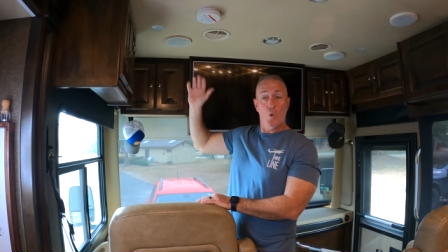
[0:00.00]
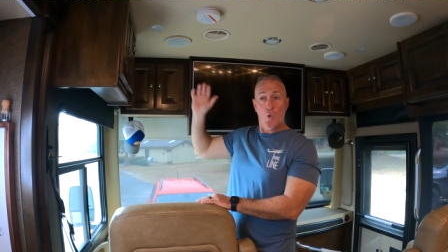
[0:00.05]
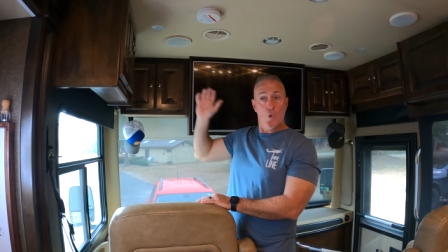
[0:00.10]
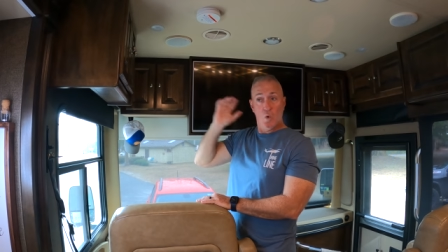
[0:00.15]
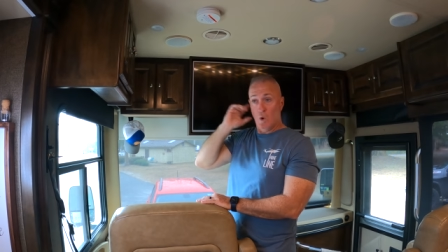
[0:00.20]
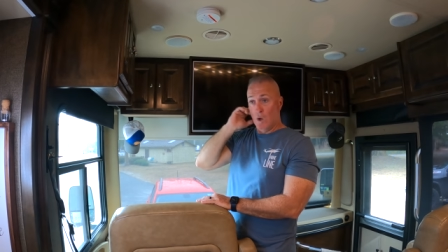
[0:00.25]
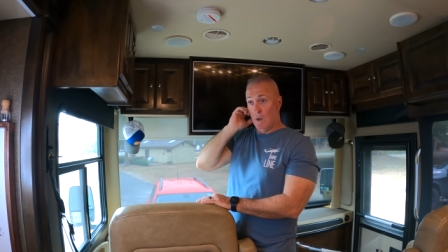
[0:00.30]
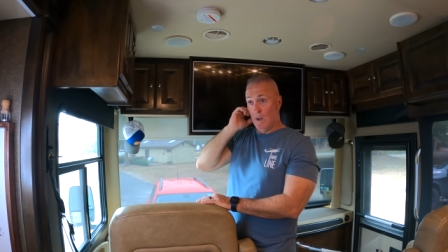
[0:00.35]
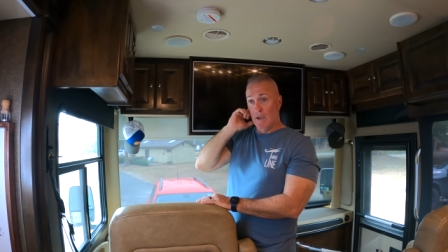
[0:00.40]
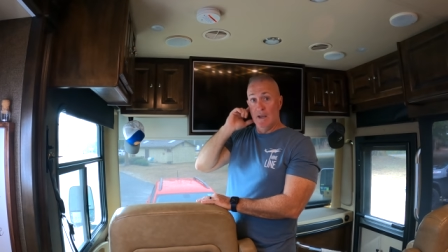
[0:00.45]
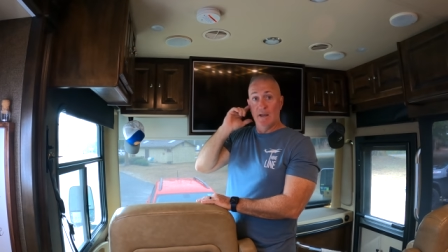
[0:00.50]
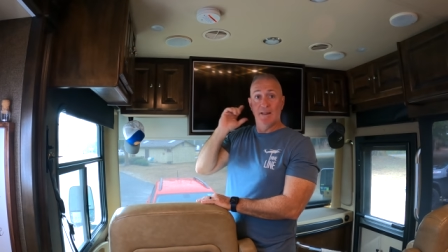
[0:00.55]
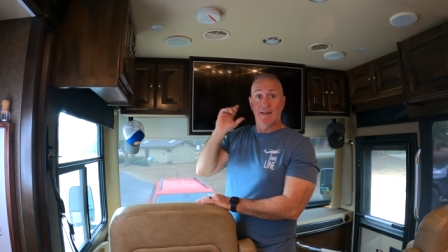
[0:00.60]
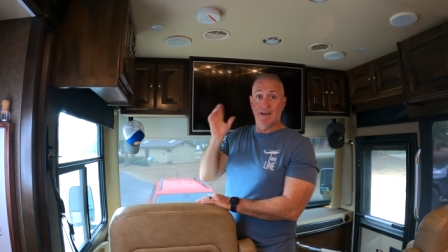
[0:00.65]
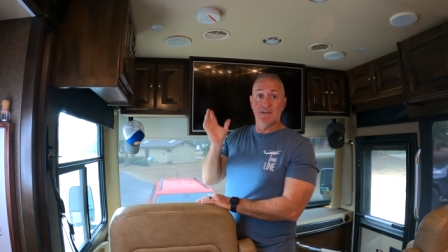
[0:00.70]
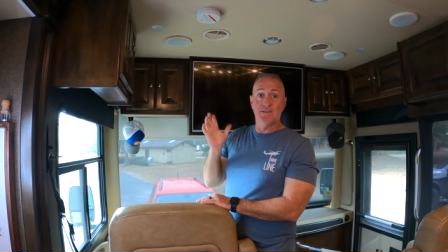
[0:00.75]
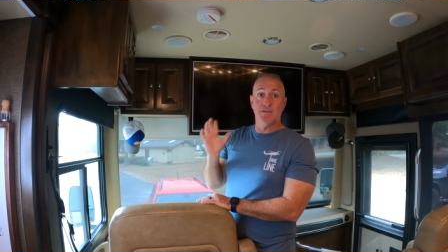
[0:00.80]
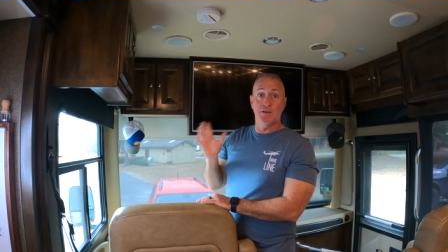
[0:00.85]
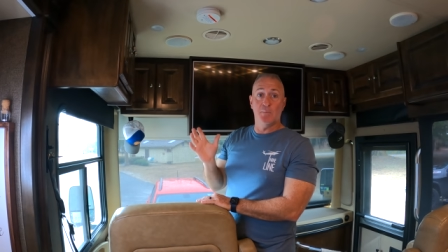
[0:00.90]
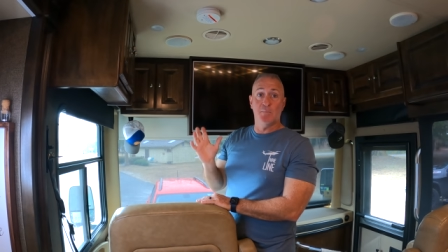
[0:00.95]
Whew,
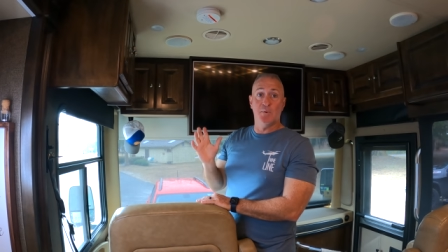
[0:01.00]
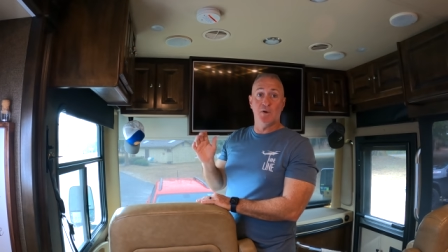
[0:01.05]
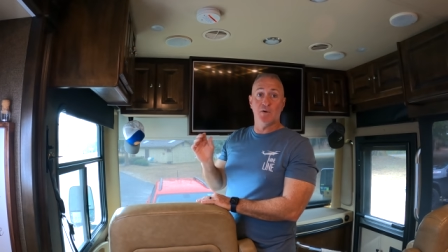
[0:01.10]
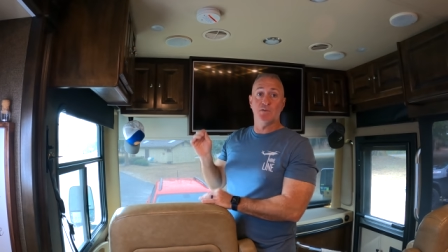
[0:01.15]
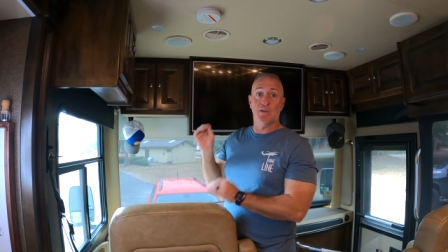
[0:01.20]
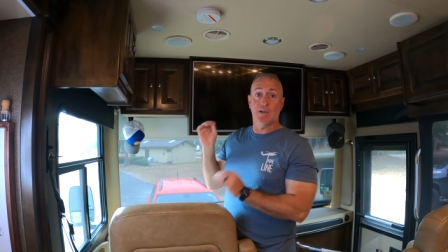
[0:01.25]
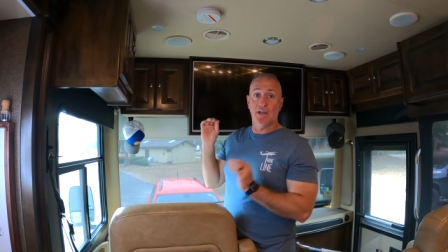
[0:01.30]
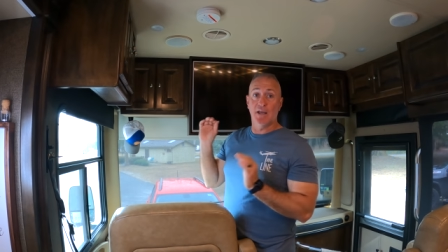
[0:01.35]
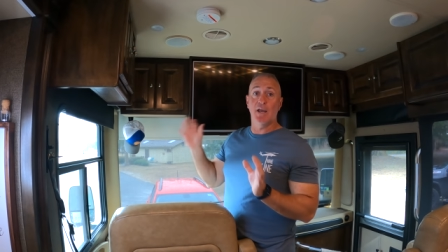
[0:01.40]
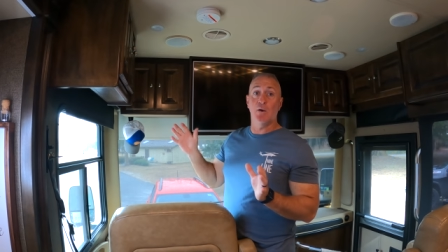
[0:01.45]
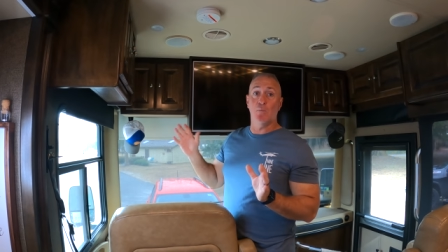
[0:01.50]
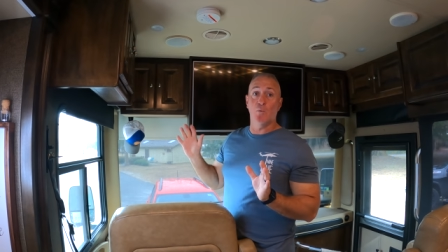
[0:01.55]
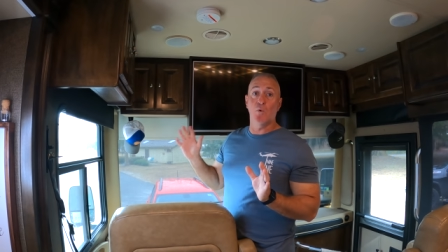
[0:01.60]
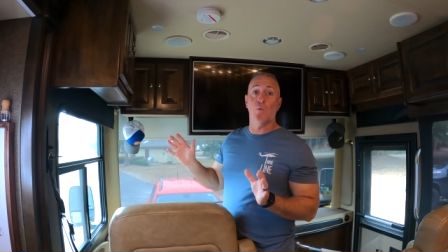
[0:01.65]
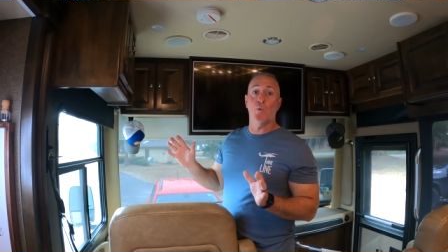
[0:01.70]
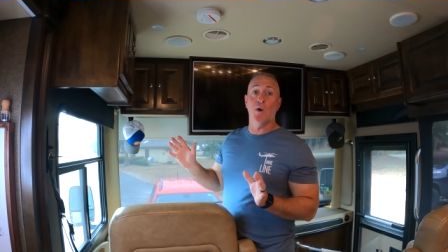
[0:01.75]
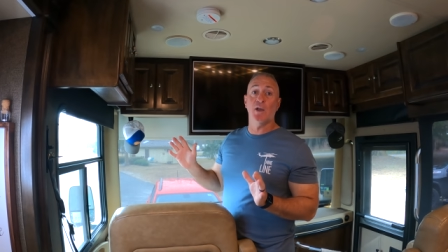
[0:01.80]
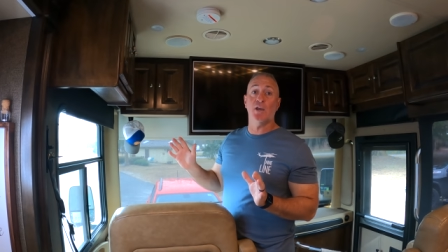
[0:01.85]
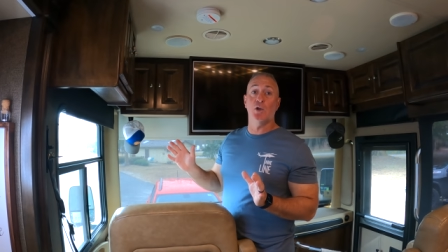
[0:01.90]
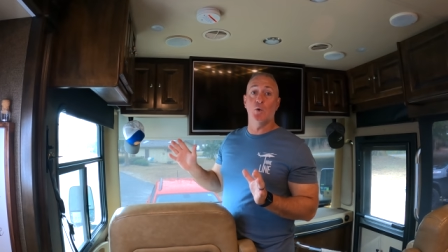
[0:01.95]
that is ear piercing. It
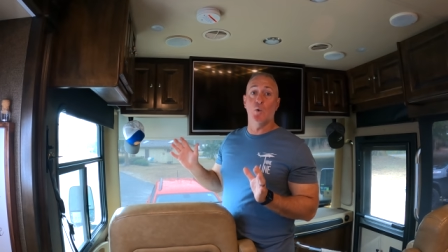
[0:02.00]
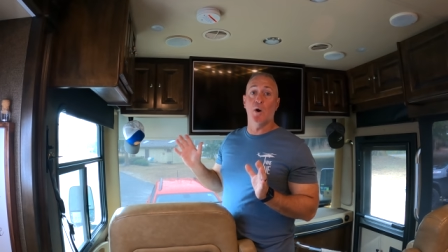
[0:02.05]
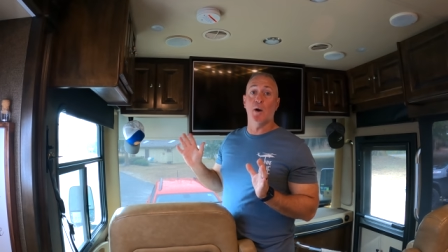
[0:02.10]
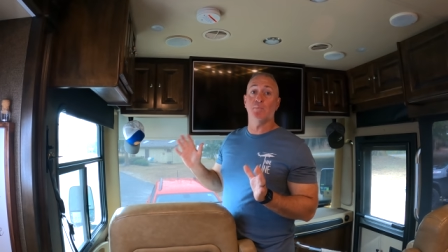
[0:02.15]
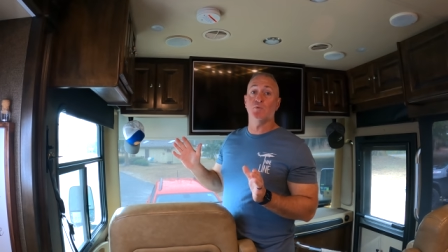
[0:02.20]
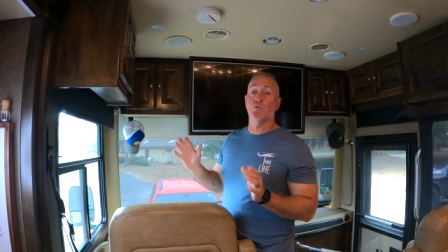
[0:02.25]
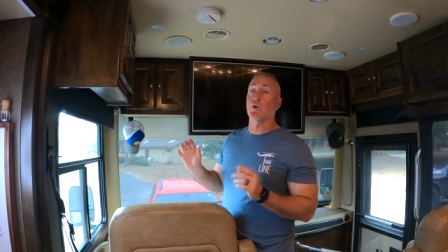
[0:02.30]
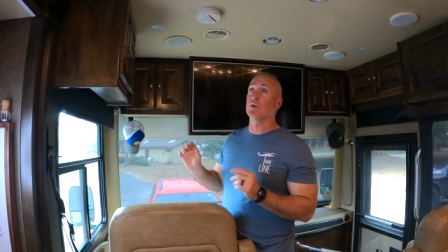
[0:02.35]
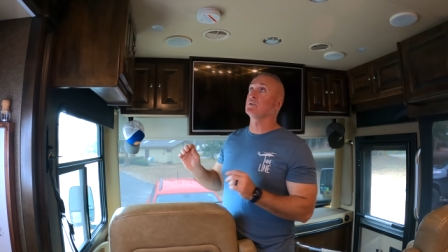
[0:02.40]
will wake you up,